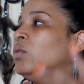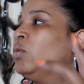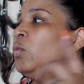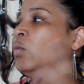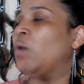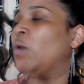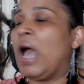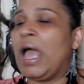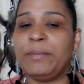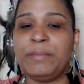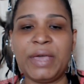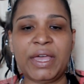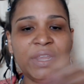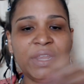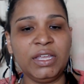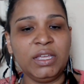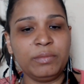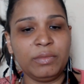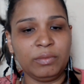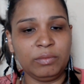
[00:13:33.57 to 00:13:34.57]
I
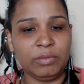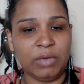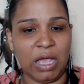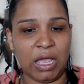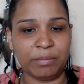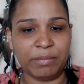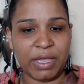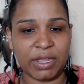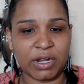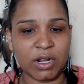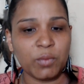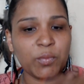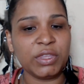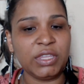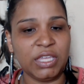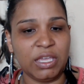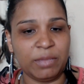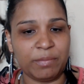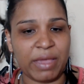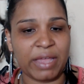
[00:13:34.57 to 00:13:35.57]
met up with
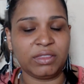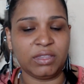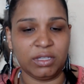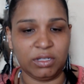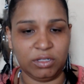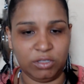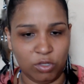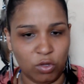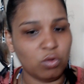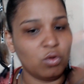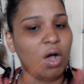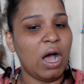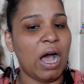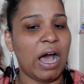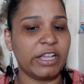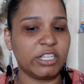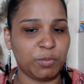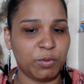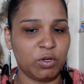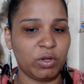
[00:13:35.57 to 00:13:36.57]
him at the local
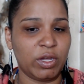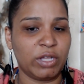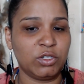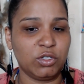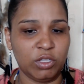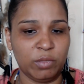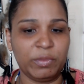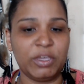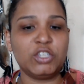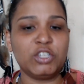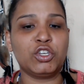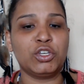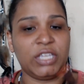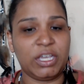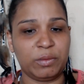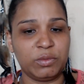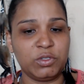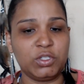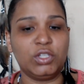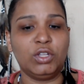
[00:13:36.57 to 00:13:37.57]
hospital. I told them, make sure you take
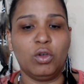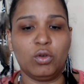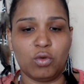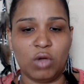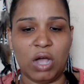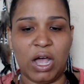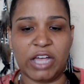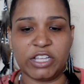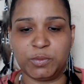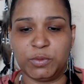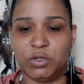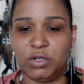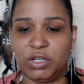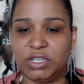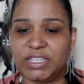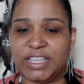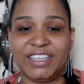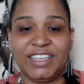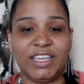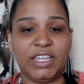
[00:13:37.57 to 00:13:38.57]
him to the local hospital because
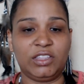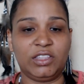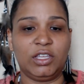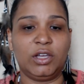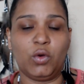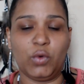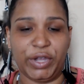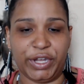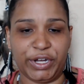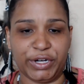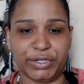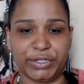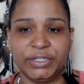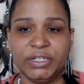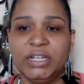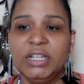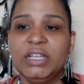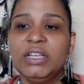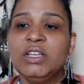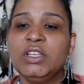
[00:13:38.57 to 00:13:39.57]
I can get there quicker.
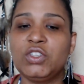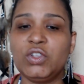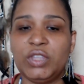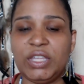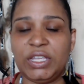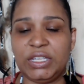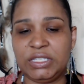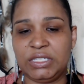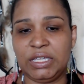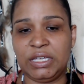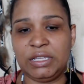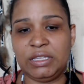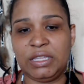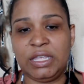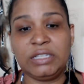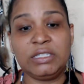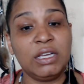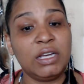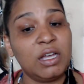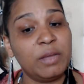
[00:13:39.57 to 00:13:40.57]
So they did.
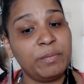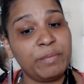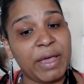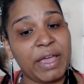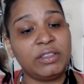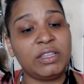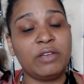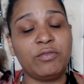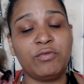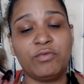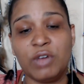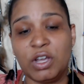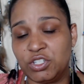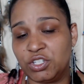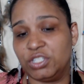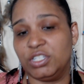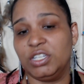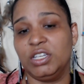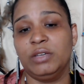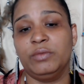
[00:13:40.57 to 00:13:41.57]
They
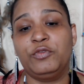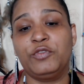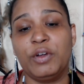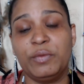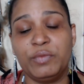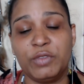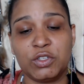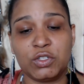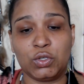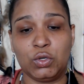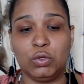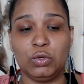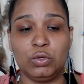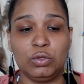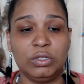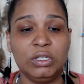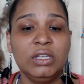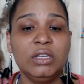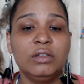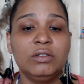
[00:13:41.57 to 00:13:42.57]
rushed him from the
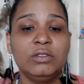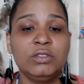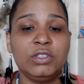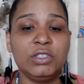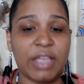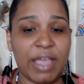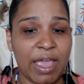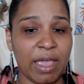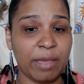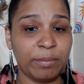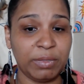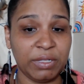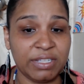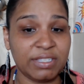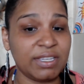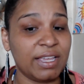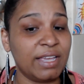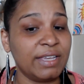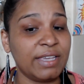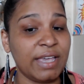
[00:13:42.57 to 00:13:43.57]
school to the ambulance.
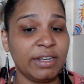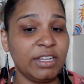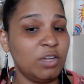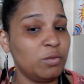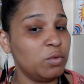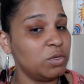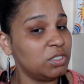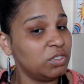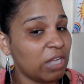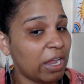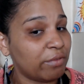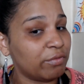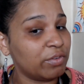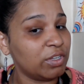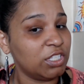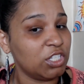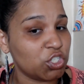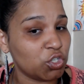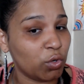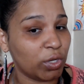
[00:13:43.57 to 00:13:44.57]
Again, he was not
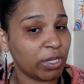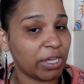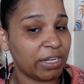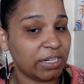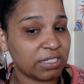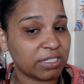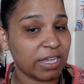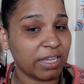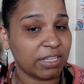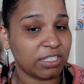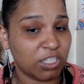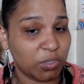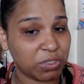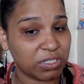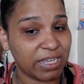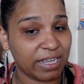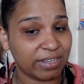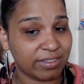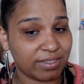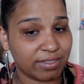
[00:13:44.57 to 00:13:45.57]
really showing any signs he was
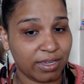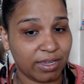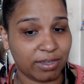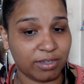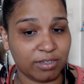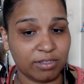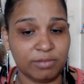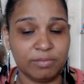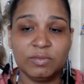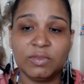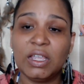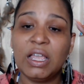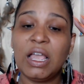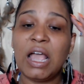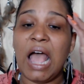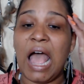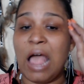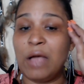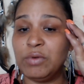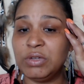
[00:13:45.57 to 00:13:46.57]
that sick.
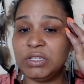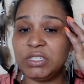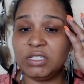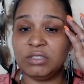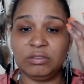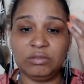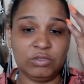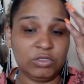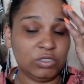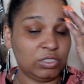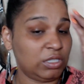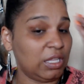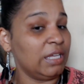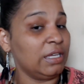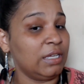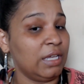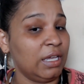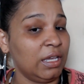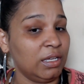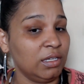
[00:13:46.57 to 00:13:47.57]
I was
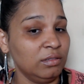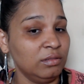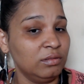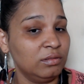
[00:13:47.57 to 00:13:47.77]
thinking